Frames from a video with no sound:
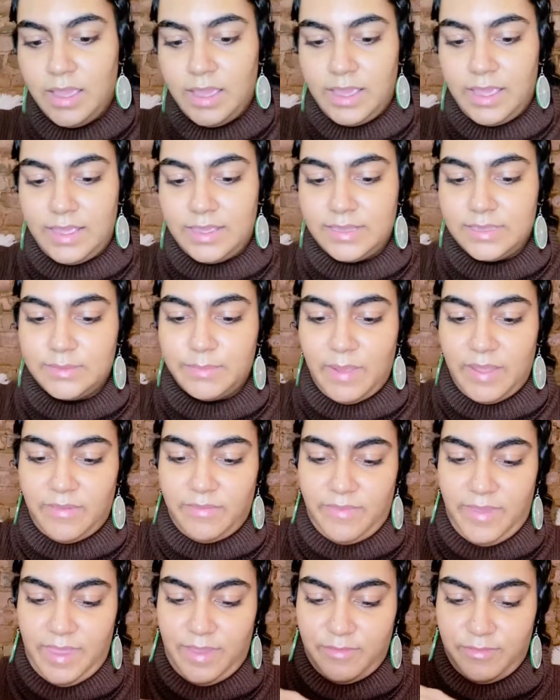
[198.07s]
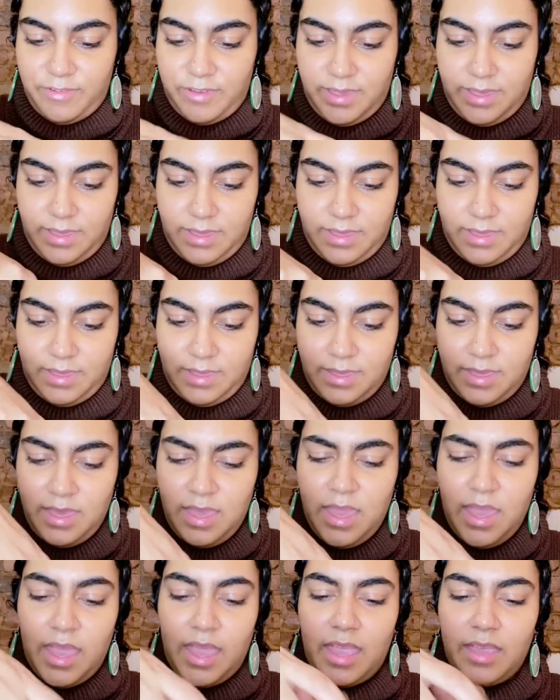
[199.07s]
is my favorite.
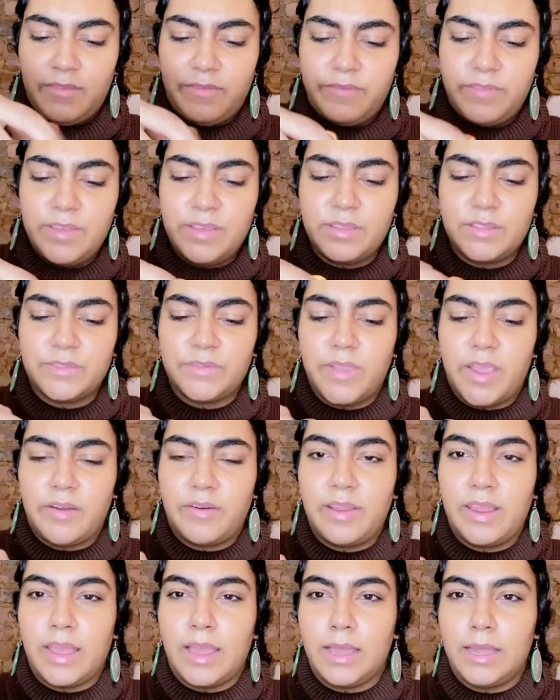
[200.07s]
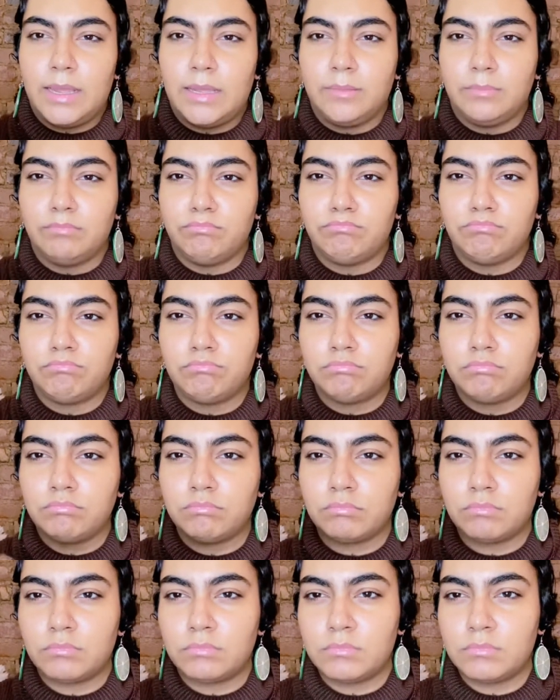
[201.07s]
It feels very
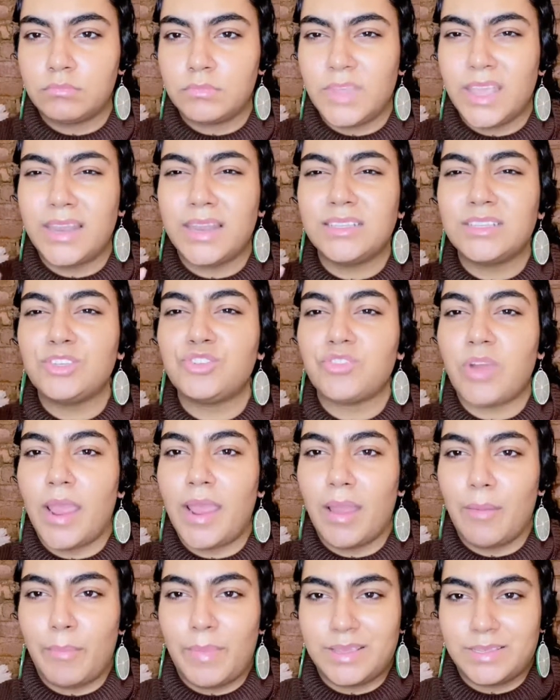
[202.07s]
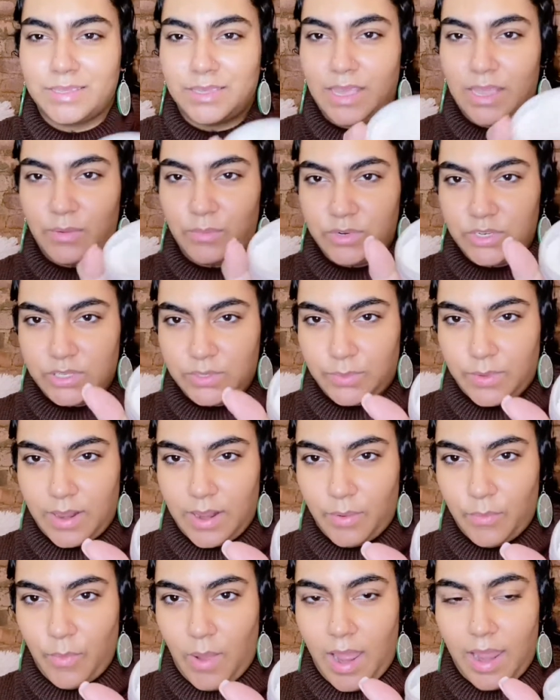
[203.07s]
it doesn't dry out my skin, which is why
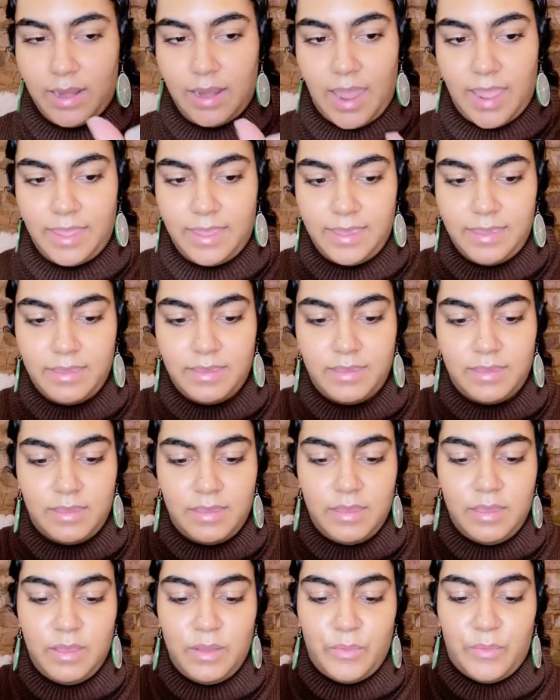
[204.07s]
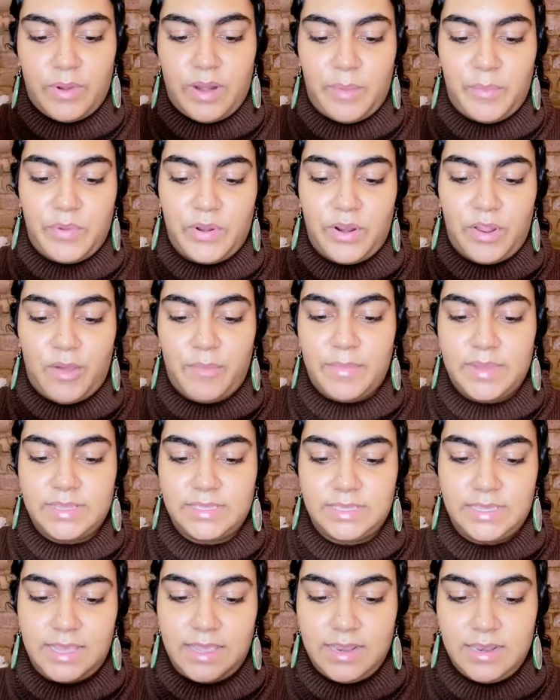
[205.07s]
I like it. When I put it on my
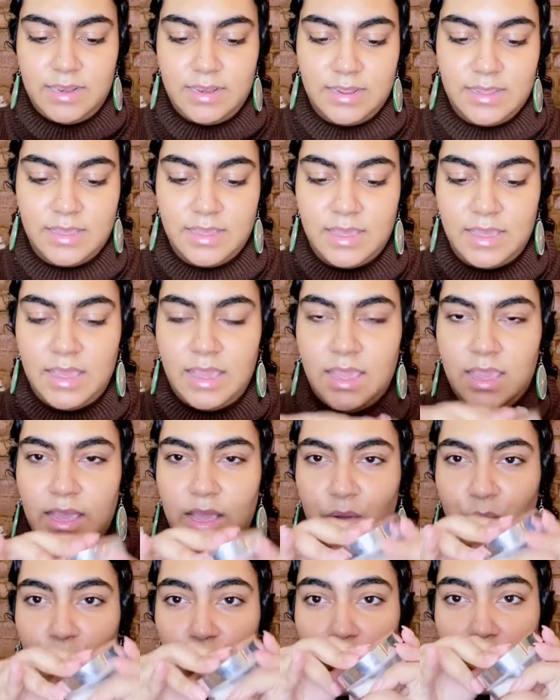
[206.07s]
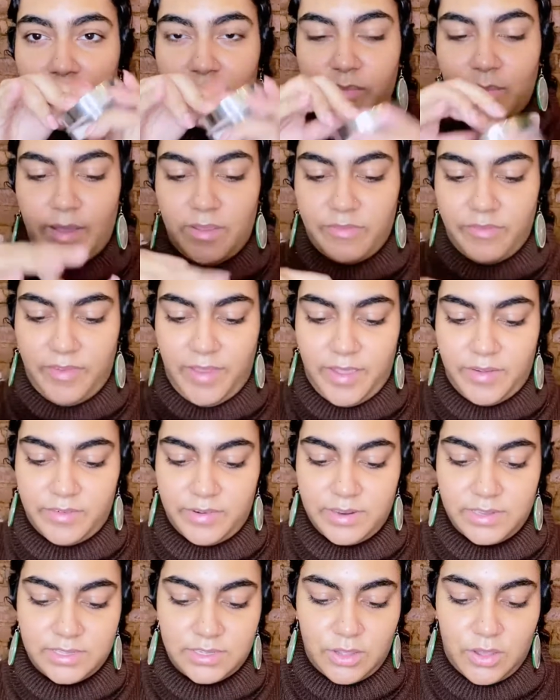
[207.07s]
skin, one of my
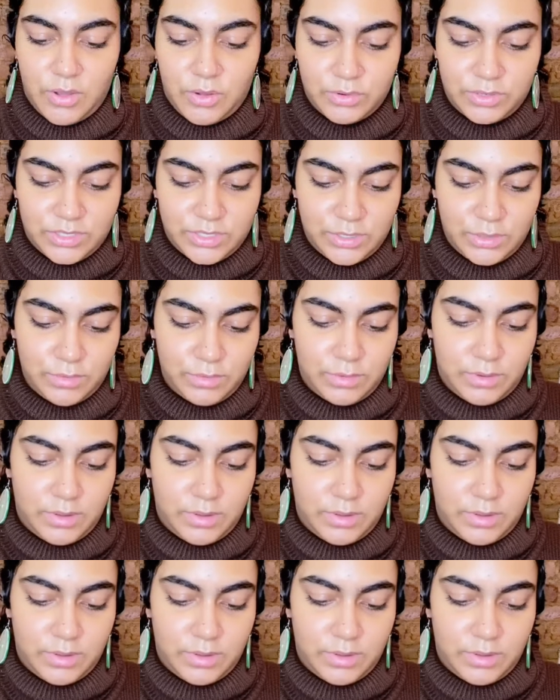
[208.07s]
favorites, go to.